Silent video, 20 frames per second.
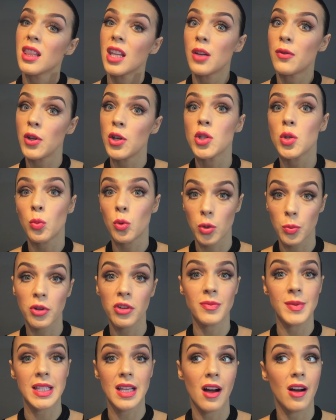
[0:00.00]
that if you use a waterproof
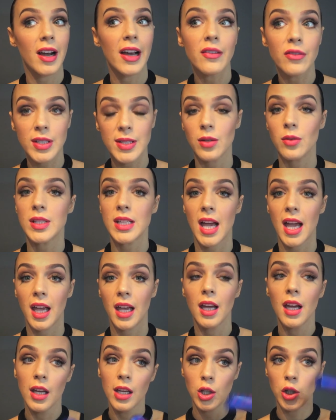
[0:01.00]
mascara every single day,
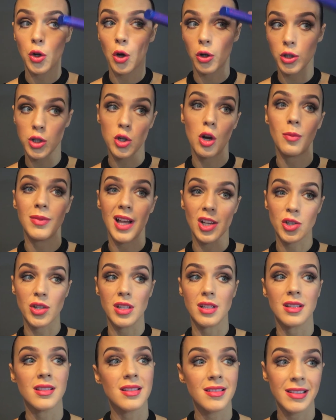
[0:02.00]
on your top
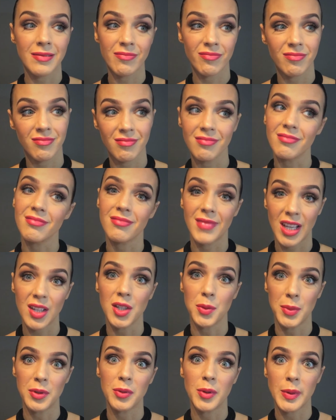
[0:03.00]
lashes, they're going
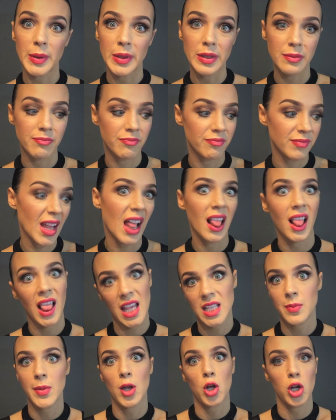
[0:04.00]
to be ruined. Well,
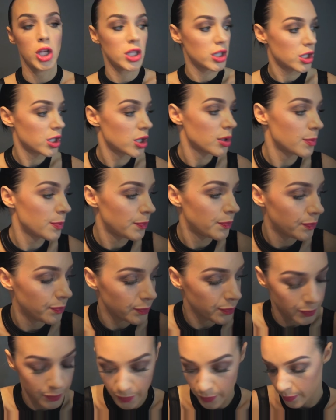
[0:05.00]
let's be honest.
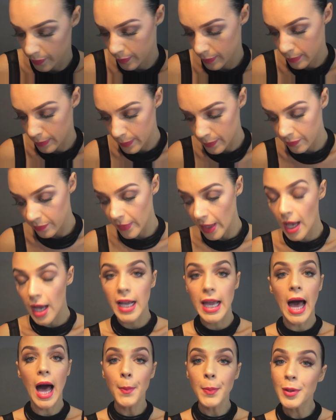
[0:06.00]

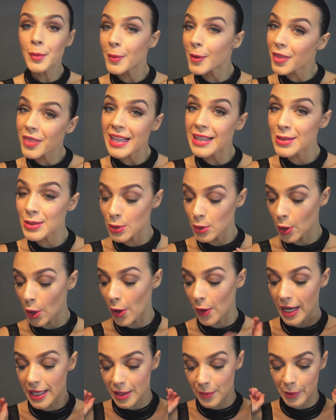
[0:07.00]
Couple more things to go
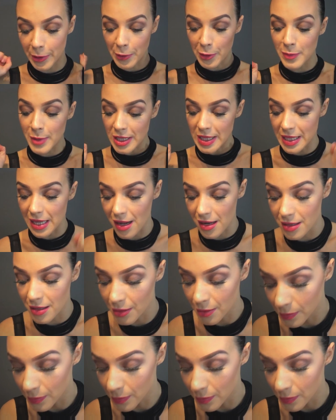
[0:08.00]
and then we're almost done.